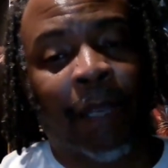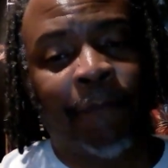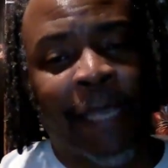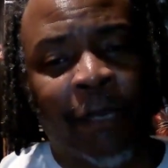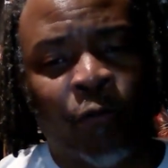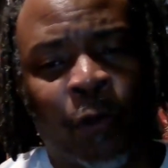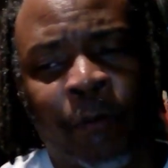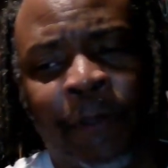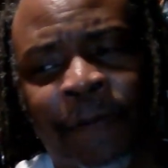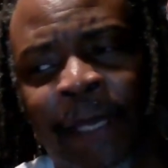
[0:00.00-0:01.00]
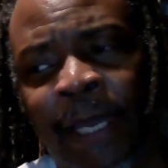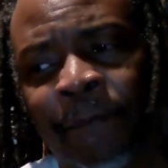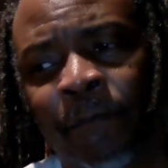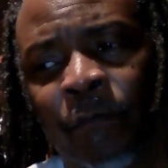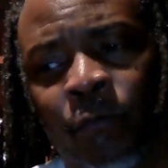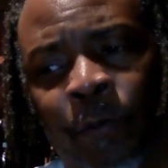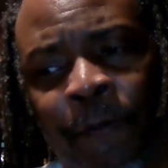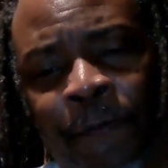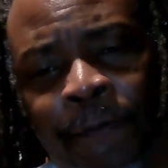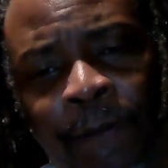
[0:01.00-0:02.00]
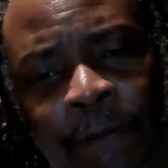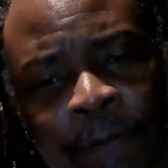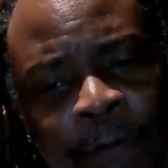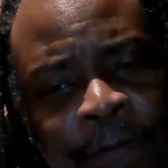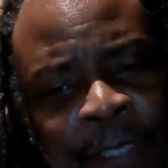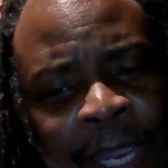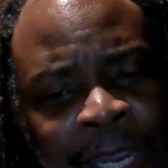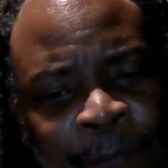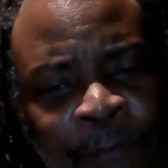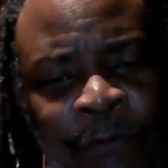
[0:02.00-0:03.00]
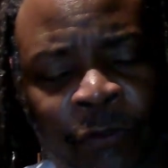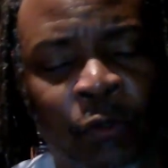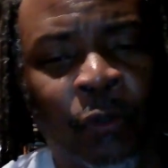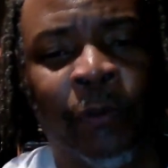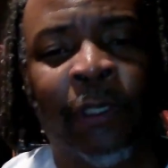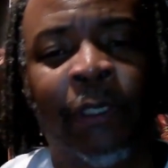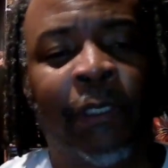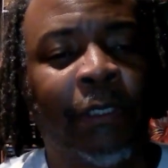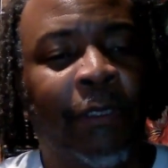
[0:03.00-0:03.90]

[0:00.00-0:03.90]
I'm kind of worried that with the type of story